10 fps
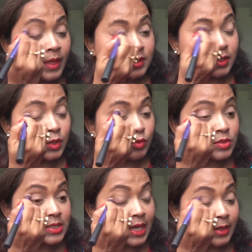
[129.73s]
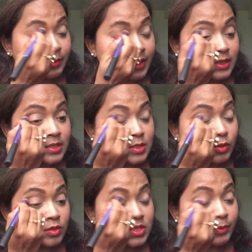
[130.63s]
Use that because
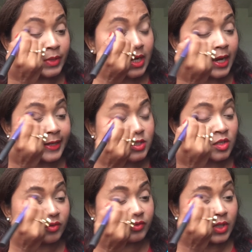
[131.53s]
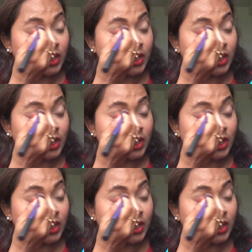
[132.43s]
similar kinds of